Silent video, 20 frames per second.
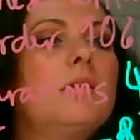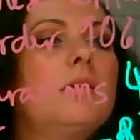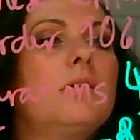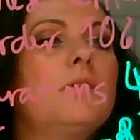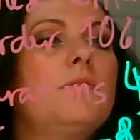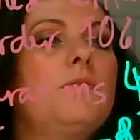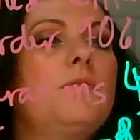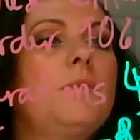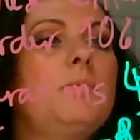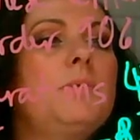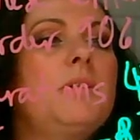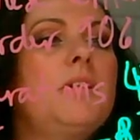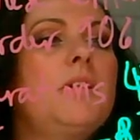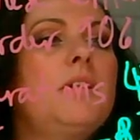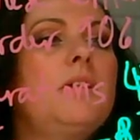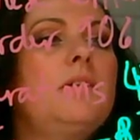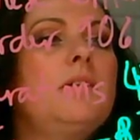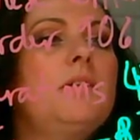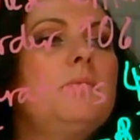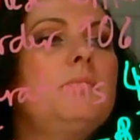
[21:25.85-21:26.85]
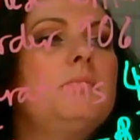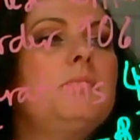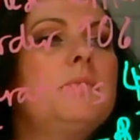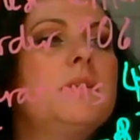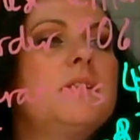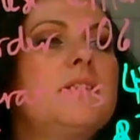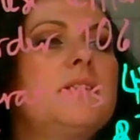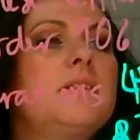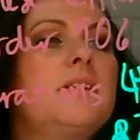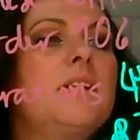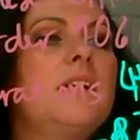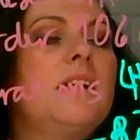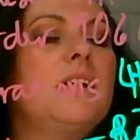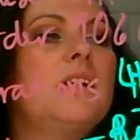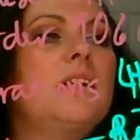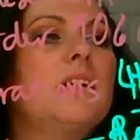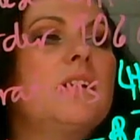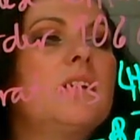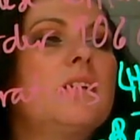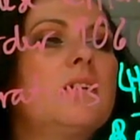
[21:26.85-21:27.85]
Feminine
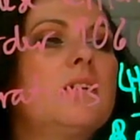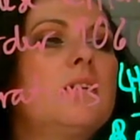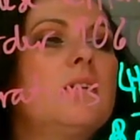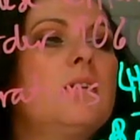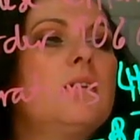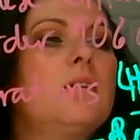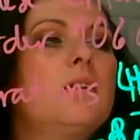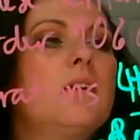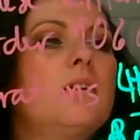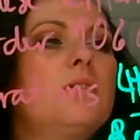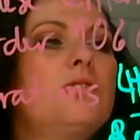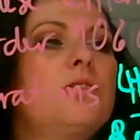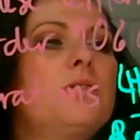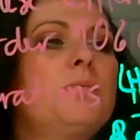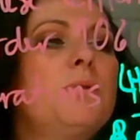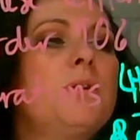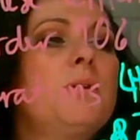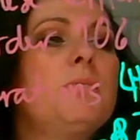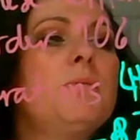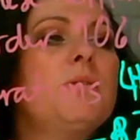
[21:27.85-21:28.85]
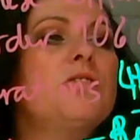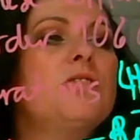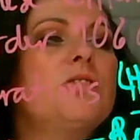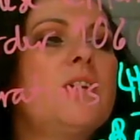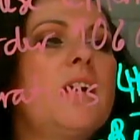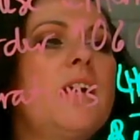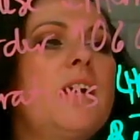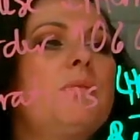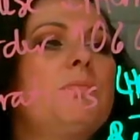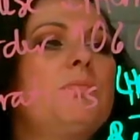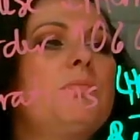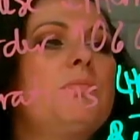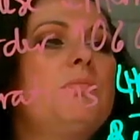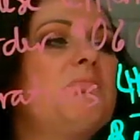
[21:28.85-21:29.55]
Mystique. She's pretty much saying